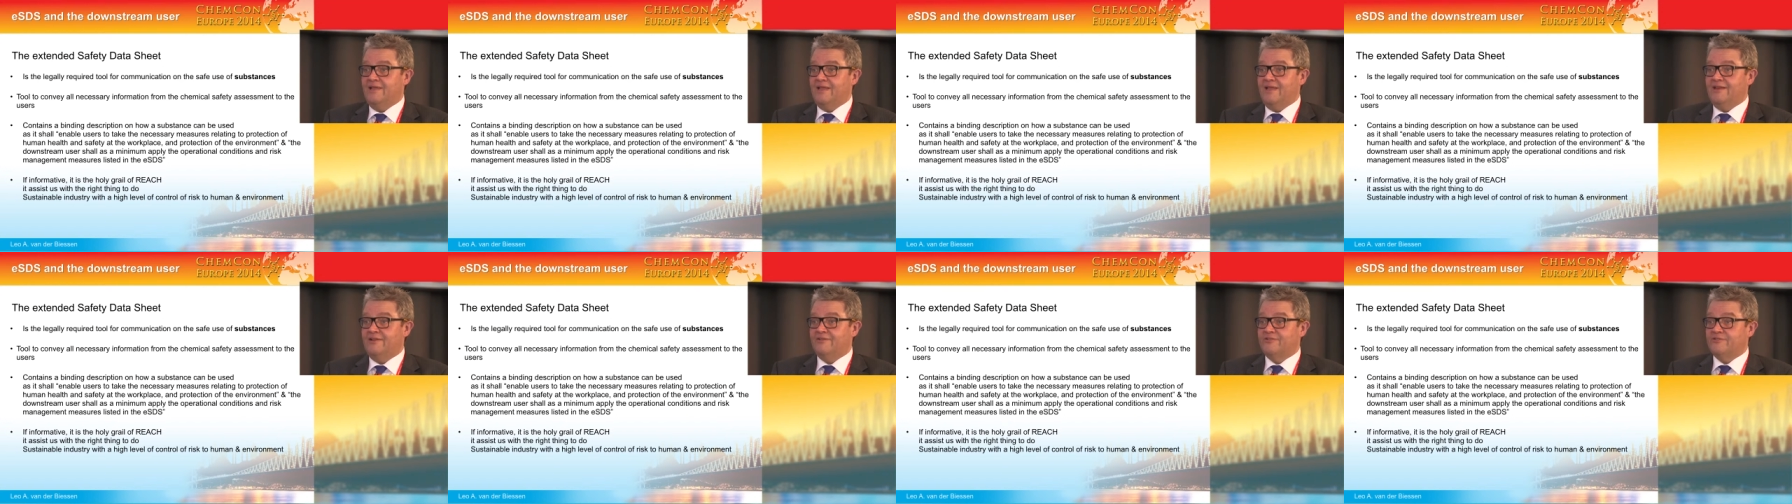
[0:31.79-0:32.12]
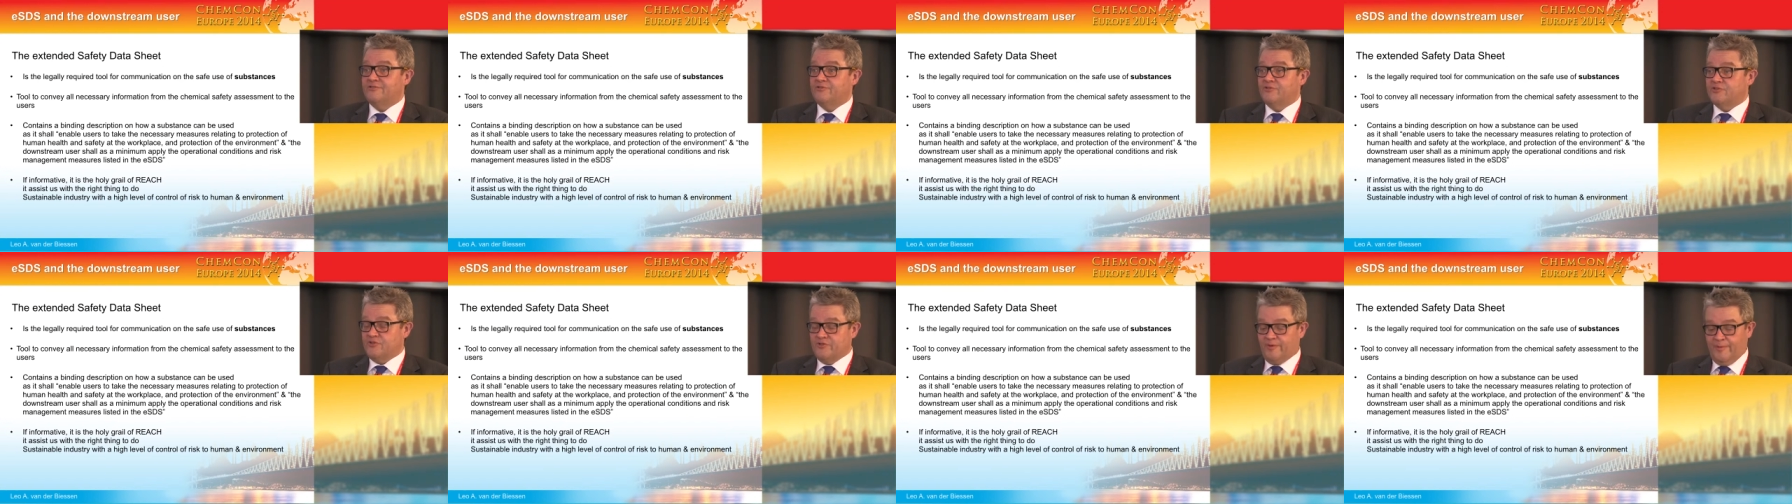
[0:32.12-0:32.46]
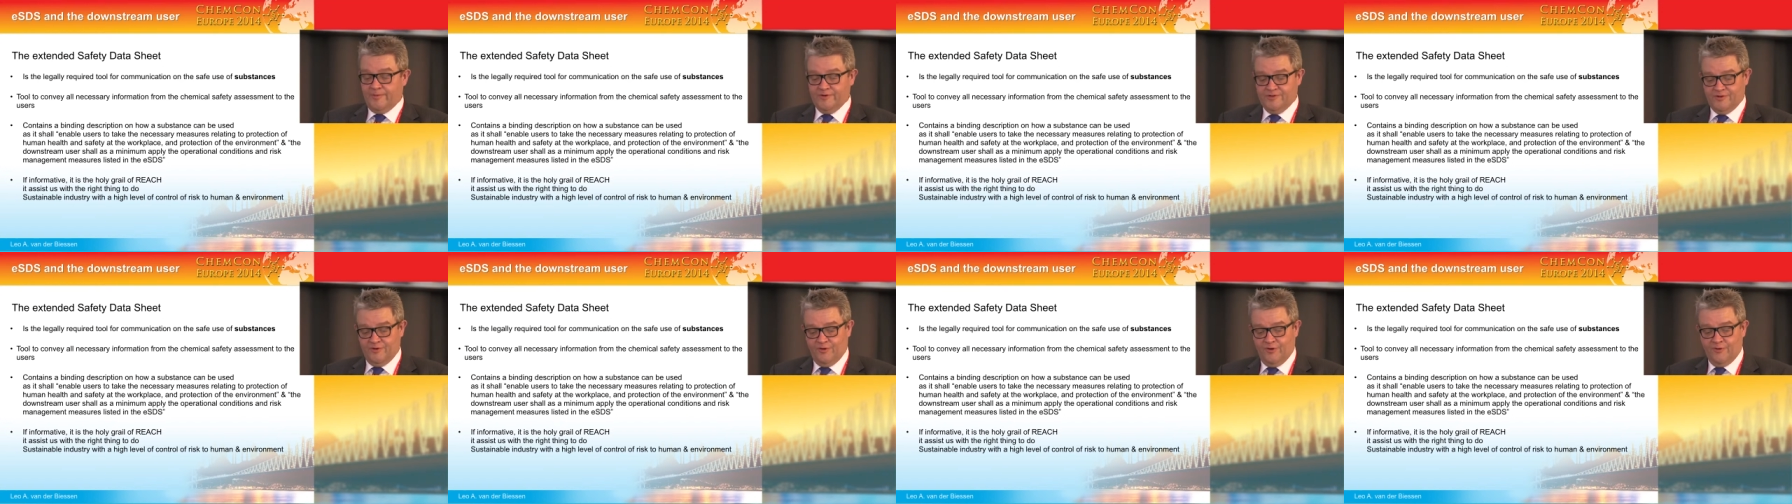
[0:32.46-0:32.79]
either the
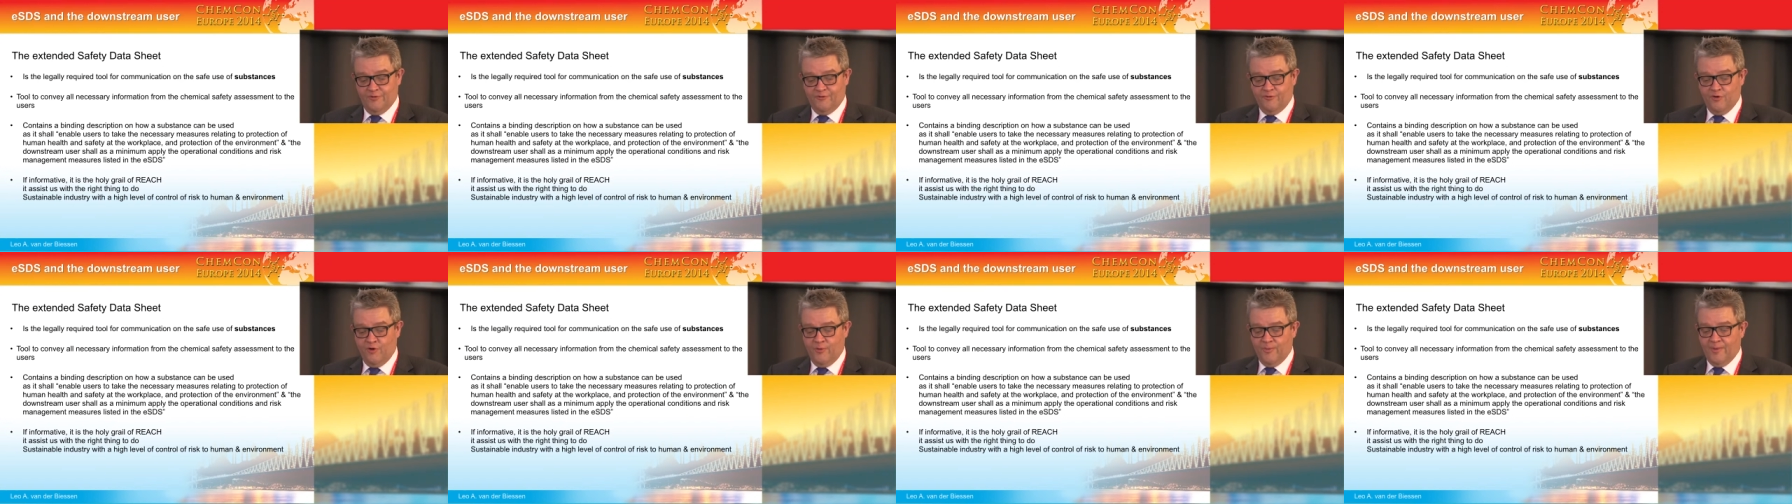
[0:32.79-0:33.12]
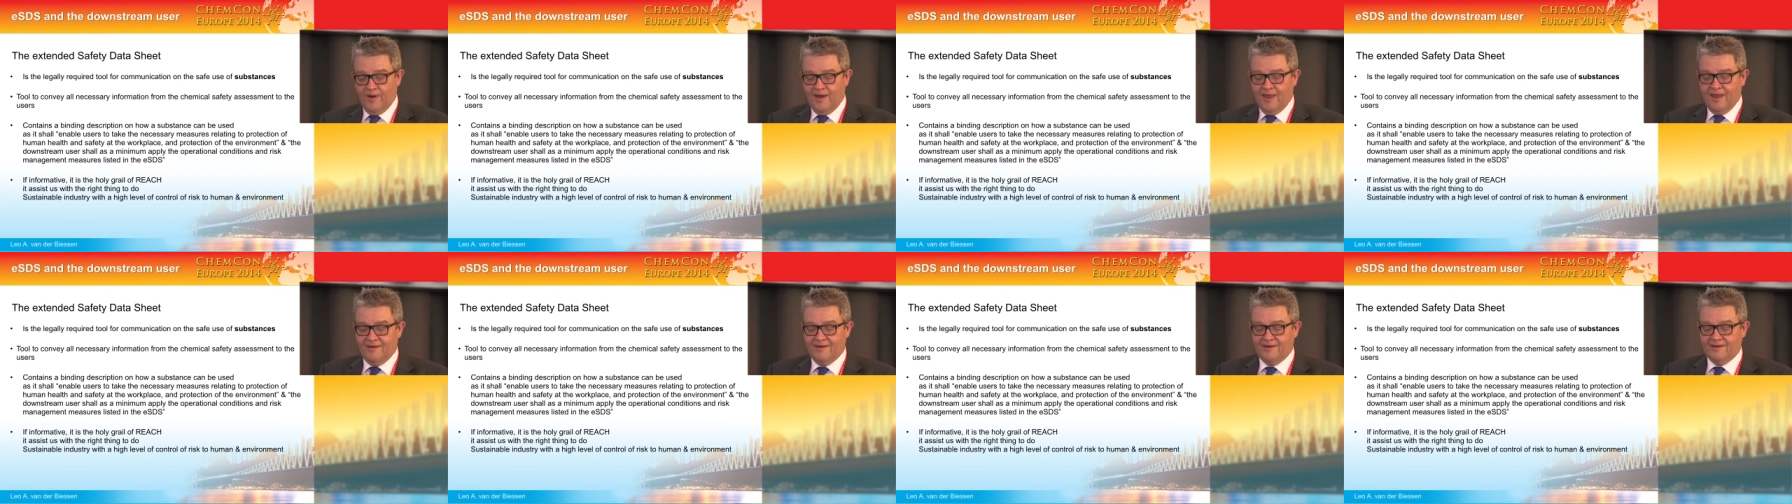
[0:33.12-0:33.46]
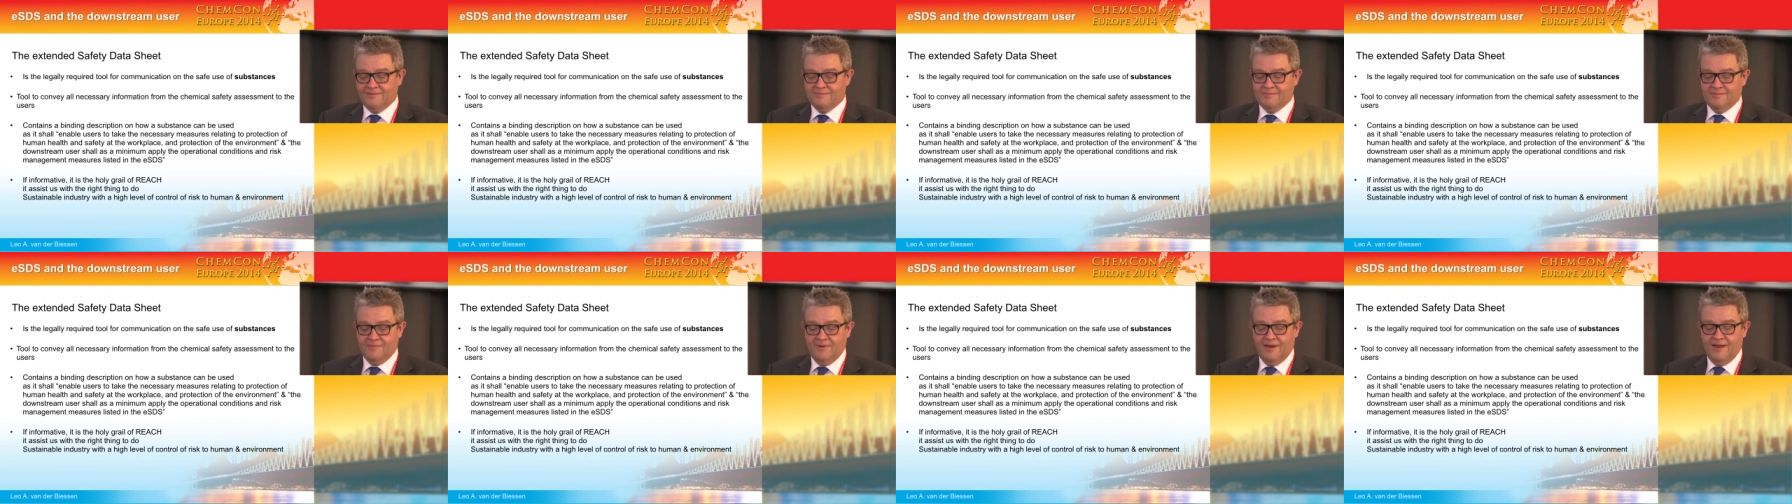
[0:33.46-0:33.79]
distributor or
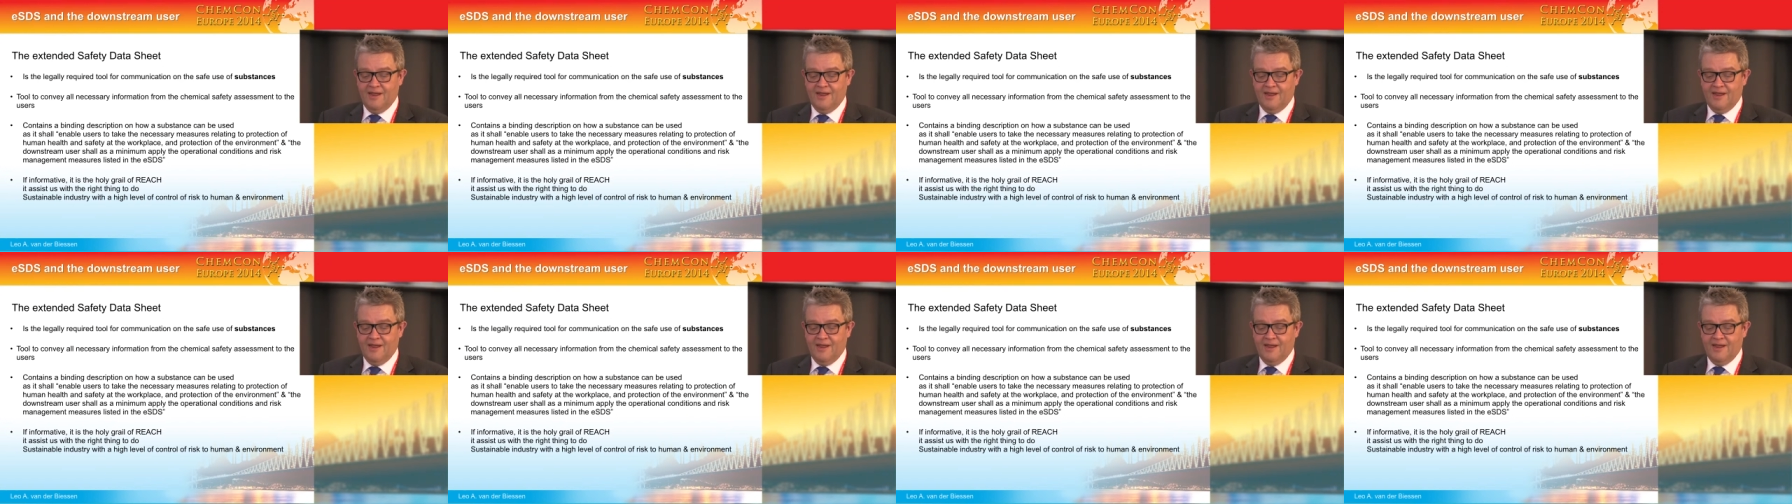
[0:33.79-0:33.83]
formulator.